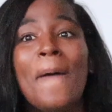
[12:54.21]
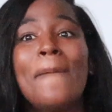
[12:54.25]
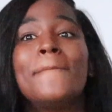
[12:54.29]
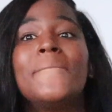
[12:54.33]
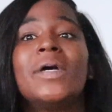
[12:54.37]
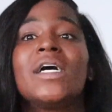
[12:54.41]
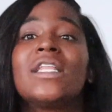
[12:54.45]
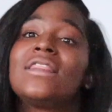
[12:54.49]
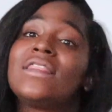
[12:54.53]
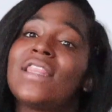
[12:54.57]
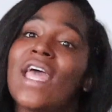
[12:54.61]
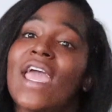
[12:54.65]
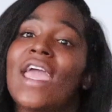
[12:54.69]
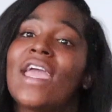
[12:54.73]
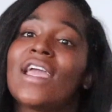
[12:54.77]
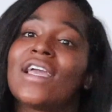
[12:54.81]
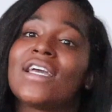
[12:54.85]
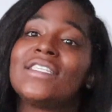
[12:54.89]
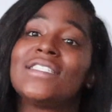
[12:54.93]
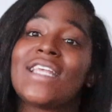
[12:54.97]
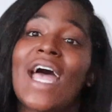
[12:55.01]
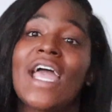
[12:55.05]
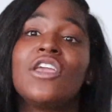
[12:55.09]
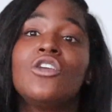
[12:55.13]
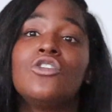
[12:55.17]
but
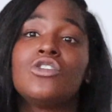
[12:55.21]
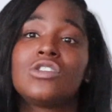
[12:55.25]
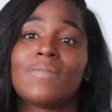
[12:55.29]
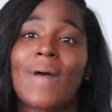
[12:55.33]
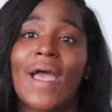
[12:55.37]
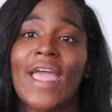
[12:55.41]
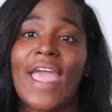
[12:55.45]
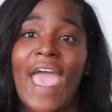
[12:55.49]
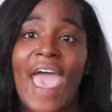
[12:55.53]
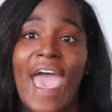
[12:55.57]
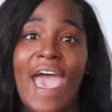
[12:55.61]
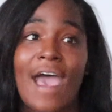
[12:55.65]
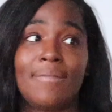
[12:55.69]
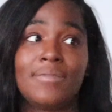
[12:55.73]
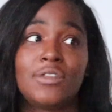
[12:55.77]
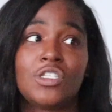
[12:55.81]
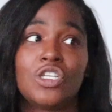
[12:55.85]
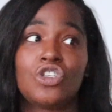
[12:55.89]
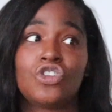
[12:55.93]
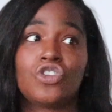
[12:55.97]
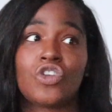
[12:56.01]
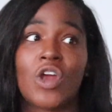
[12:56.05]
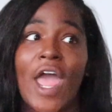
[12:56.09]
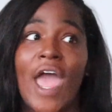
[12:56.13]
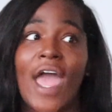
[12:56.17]
cause I use my app
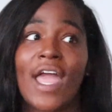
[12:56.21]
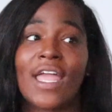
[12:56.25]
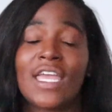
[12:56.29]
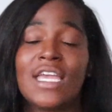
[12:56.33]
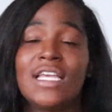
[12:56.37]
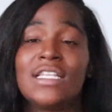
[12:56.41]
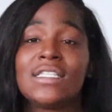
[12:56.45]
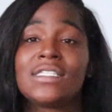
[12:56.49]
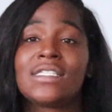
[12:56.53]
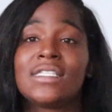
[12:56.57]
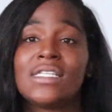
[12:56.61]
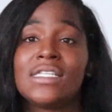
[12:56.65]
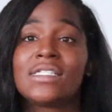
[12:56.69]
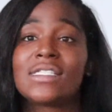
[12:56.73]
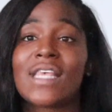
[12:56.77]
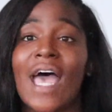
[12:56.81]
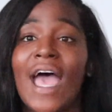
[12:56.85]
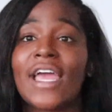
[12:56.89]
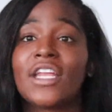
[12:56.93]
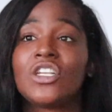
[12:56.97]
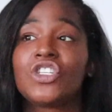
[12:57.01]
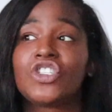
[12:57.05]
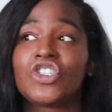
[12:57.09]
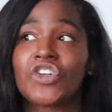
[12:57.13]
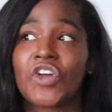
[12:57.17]
to track, and since
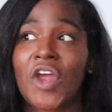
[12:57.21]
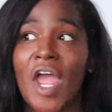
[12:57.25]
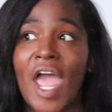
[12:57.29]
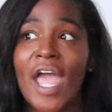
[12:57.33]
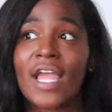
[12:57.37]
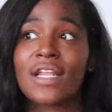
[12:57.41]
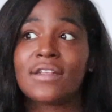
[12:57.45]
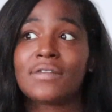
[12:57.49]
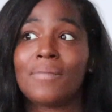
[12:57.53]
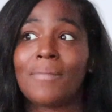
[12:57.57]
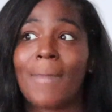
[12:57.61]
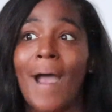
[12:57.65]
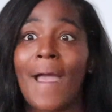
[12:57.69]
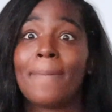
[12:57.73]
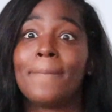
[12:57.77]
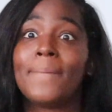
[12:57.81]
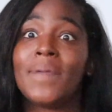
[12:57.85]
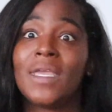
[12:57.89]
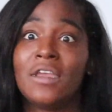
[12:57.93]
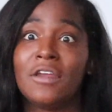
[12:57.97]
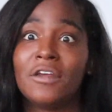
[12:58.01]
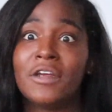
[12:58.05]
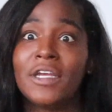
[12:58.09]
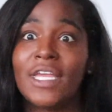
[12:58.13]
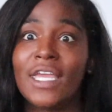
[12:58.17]
I tracked my
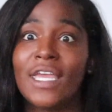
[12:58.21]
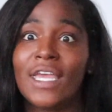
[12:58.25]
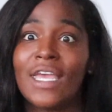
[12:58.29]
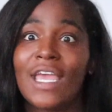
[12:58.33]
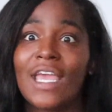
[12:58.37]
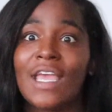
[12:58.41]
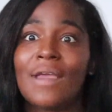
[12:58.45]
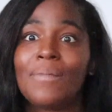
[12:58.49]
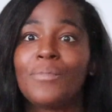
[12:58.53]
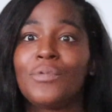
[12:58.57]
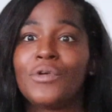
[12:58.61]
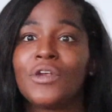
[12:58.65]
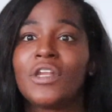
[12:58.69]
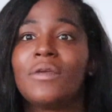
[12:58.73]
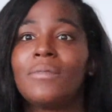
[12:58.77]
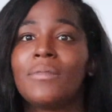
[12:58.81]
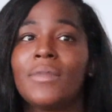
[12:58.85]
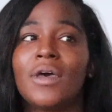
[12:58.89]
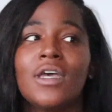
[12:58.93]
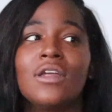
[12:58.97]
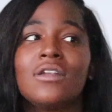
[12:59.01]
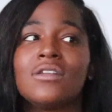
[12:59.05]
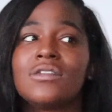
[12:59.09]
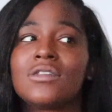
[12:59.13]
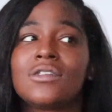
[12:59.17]
period, it pretty
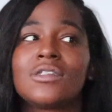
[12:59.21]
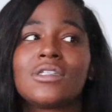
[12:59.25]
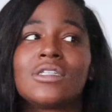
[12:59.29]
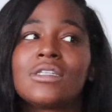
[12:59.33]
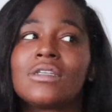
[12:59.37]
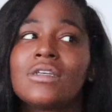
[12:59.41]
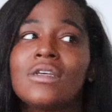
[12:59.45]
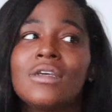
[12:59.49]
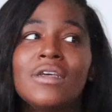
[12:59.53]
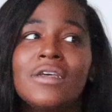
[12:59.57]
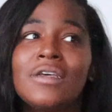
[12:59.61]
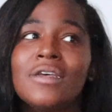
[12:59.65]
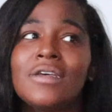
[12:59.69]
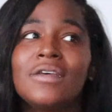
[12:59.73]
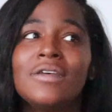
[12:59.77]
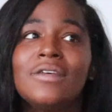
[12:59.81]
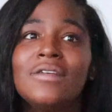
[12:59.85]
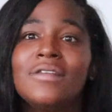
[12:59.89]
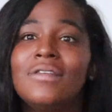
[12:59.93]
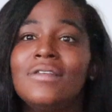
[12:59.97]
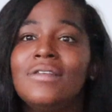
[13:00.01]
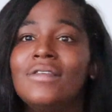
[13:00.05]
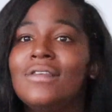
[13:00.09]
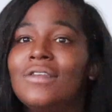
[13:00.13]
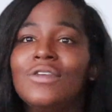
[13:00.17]
much
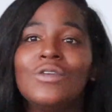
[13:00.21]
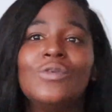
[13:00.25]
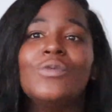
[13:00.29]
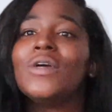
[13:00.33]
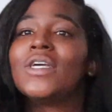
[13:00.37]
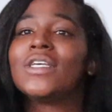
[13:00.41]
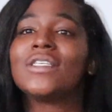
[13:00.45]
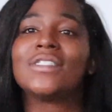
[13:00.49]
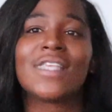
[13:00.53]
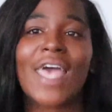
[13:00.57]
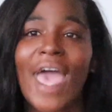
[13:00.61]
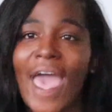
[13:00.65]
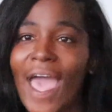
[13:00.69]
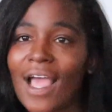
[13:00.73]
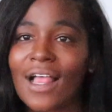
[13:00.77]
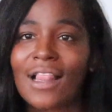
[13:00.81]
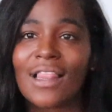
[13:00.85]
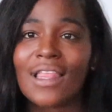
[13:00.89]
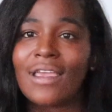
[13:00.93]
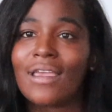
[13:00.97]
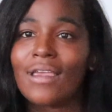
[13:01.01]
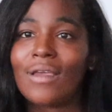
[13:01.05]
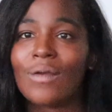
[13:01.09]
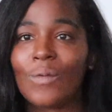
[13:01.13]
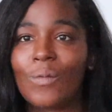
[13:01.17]
knew
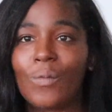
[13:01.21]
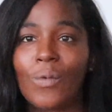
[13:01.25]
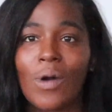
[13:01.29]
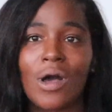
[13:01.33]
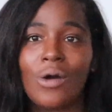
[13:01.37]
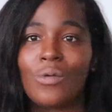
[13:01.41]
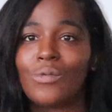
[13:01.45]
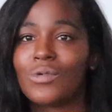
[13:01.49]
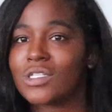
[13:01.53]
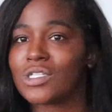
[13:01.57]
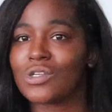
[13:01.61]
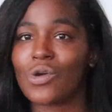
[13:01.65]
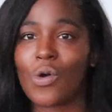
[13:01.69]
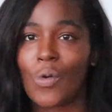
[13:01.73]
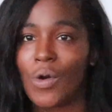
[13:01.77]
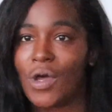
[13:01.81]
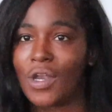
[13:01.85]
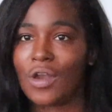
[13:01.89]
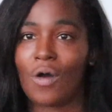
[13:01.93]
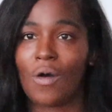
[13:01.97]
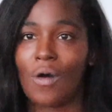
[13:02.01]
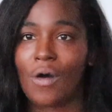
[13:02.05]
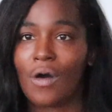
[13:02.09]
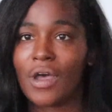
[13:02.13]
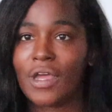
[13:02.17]
exactly what was
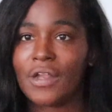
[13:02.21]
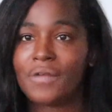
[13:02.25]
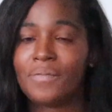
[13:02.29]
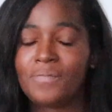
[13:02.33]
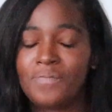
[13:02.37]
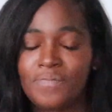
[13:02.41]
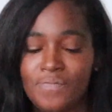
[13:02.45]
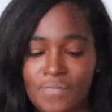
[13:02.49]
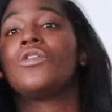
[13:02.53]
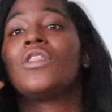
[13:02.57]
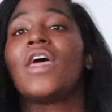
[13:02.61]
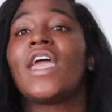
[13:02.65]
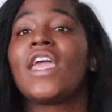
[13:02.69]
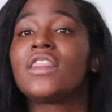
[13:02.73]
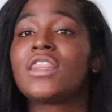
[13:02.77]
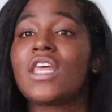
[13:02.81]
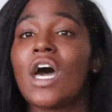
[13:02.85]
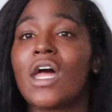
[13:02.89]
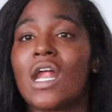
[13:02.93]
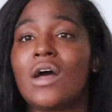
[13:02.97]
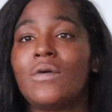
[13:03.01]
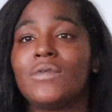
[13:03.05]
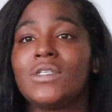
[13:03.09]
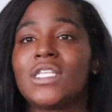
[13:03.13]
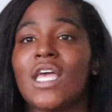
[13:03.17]
going on. So they
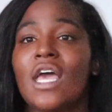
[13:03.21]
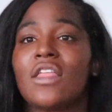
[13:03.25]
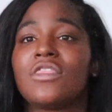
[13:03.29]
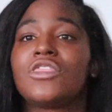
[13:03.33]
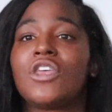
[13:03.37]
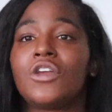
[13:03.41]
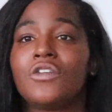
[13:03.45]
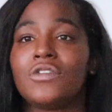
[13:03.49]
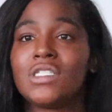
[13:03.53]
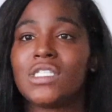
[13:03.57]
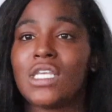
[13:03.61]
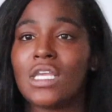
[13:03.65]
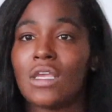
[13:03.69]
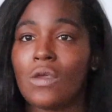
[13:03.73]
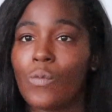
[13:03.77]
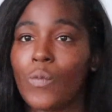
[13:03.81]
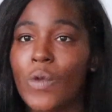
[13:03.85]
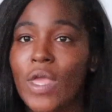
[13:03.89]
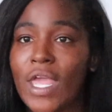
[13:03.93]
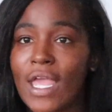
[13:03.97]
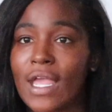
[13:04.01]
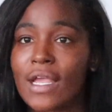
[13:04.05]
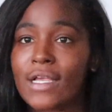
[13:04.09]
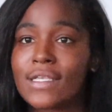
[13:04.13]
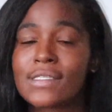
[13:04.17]
thought I was at 13
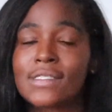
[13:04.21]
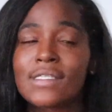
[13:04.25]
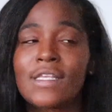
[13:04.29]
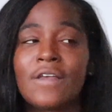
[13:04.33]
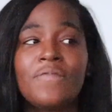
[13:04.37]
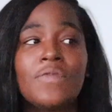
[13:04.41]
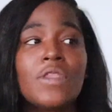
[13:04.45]
weeks.